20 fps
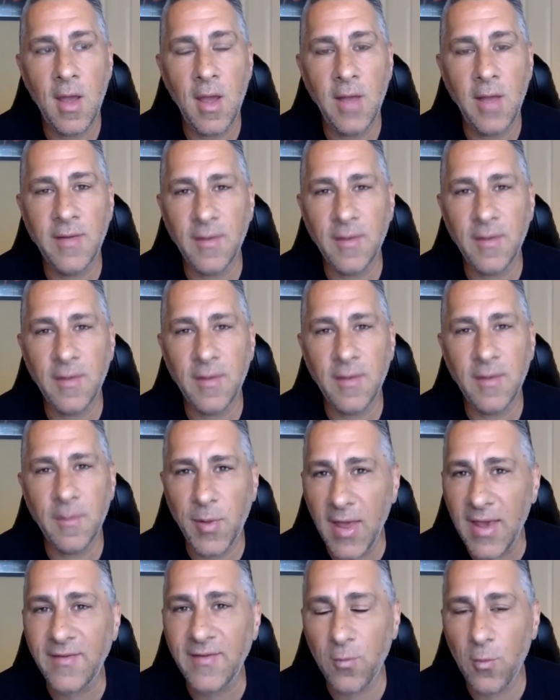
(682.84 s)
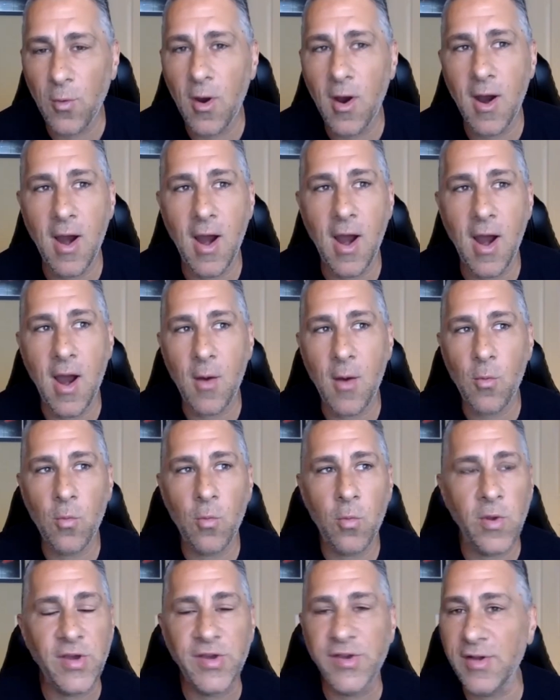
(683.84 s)
It's a place
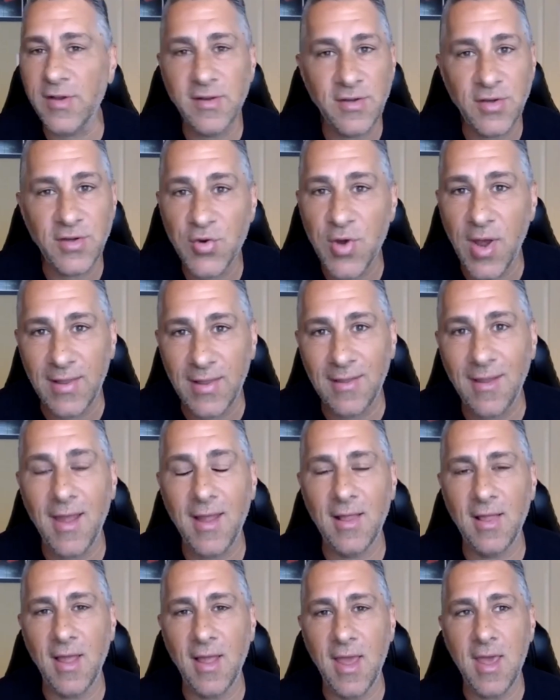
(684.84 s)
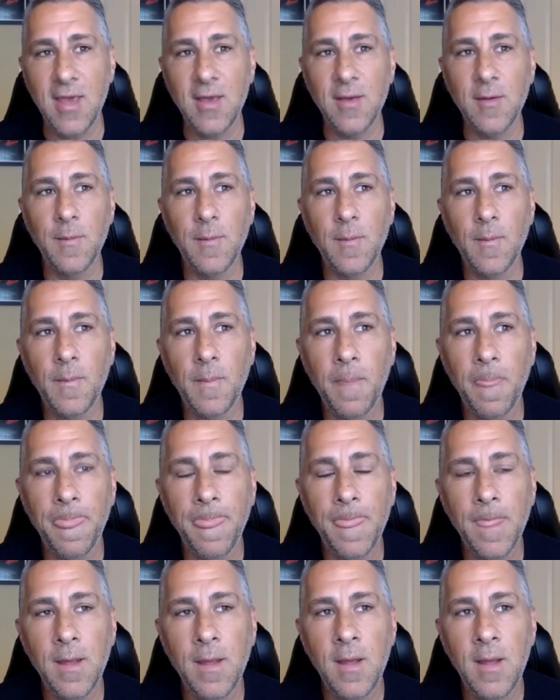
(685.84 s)
where we shouldn't tread lightly.
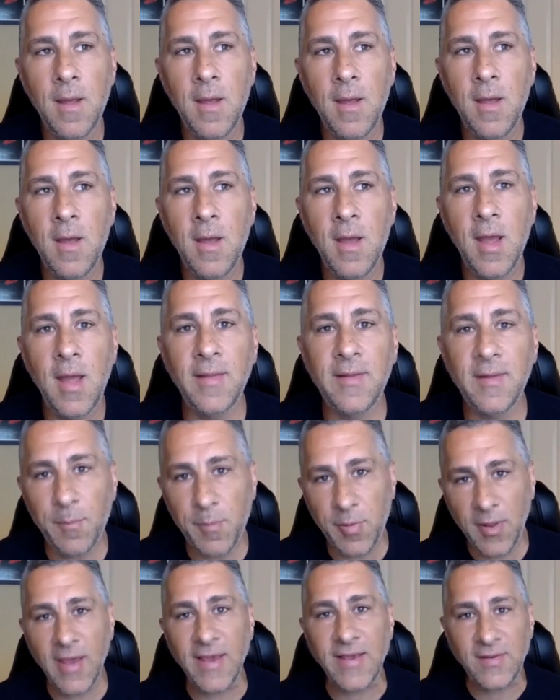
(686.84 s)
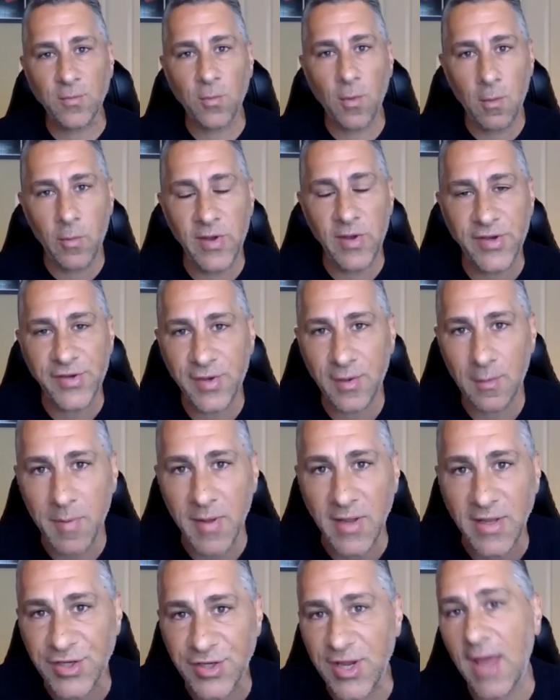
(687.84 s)
It's a place where we
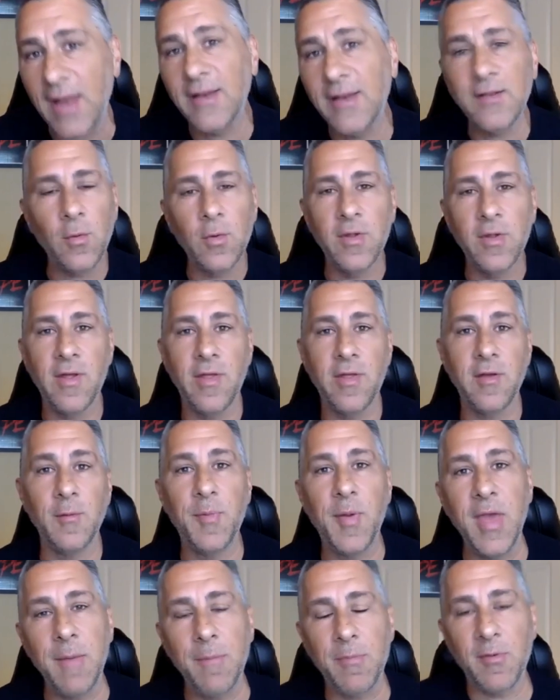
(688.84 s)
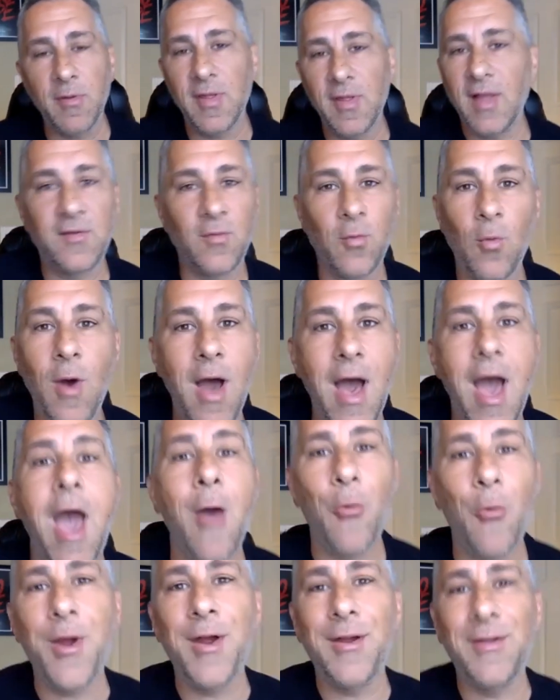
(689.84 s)
should be gentle with other people. That's
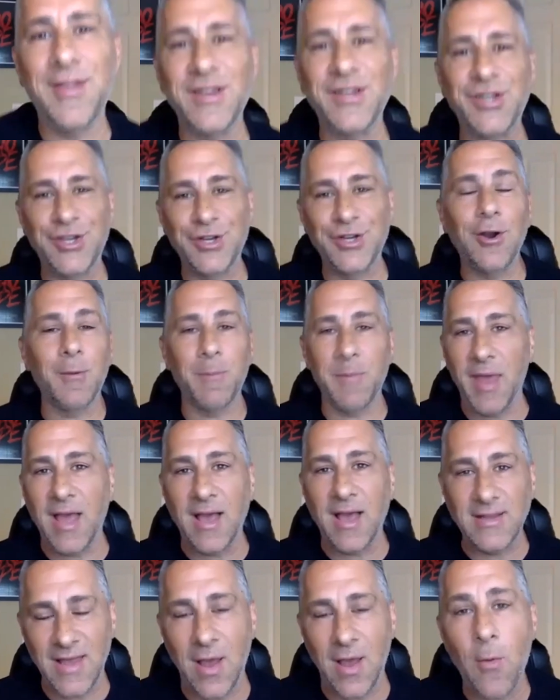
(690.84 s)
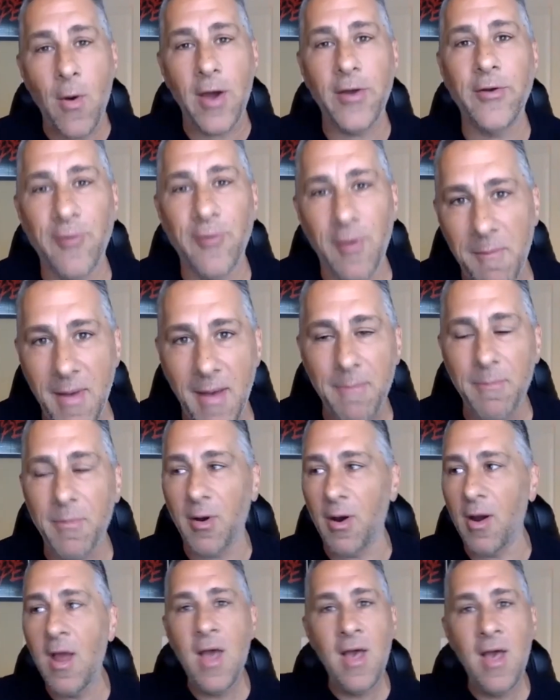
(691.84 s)
why I wear this shirt, because I want to
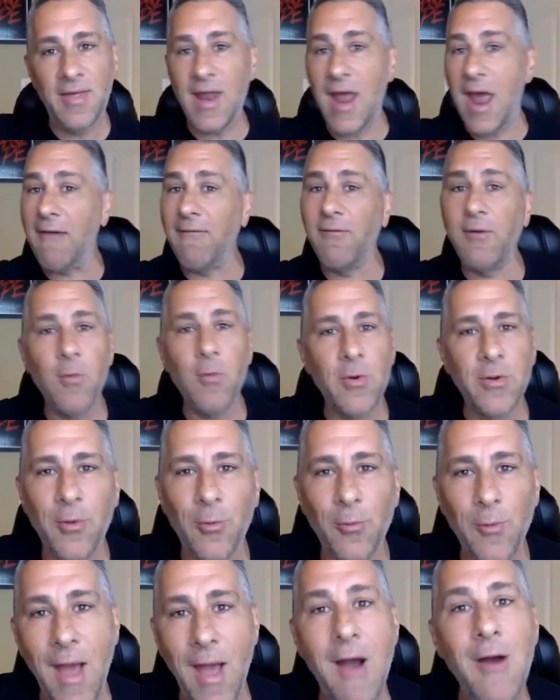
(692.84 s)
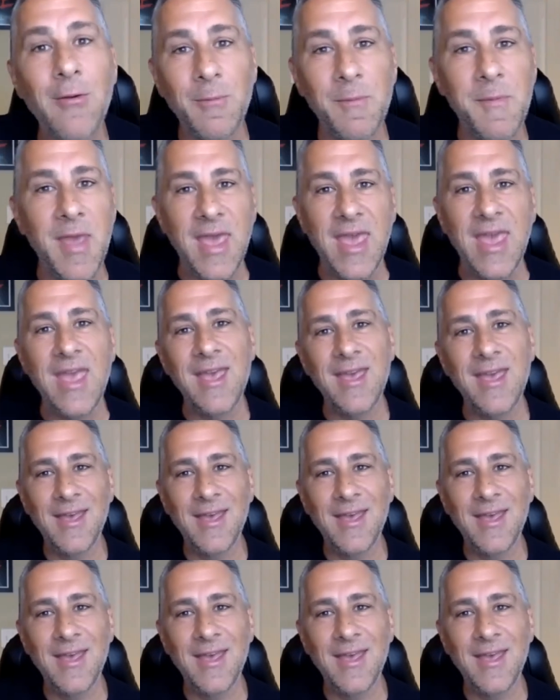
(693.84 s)
remember that everyone around me